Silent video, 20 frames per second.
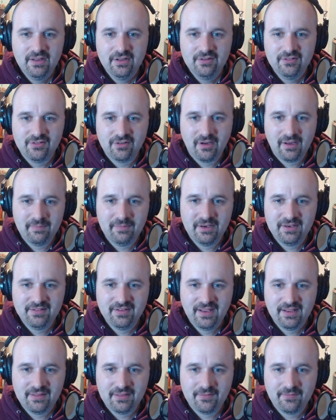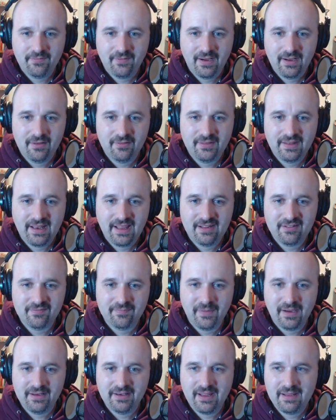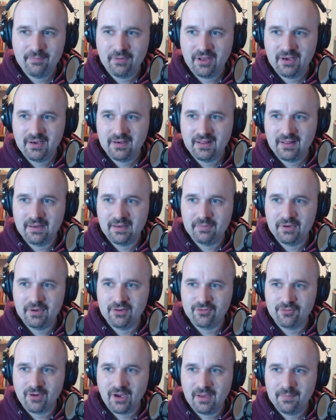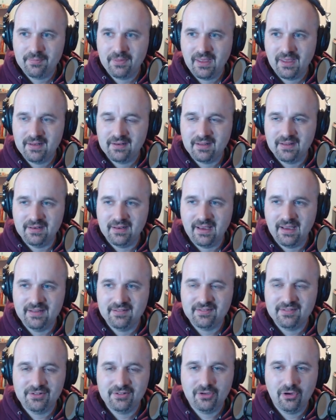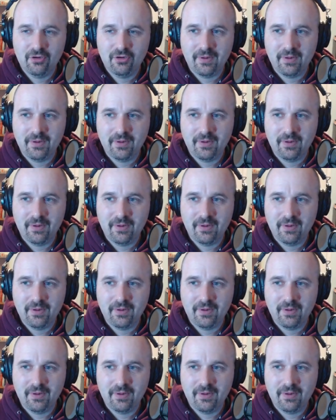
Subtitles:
So I'm going to take the file that has my name on it, and I'm going to drop that in iZotope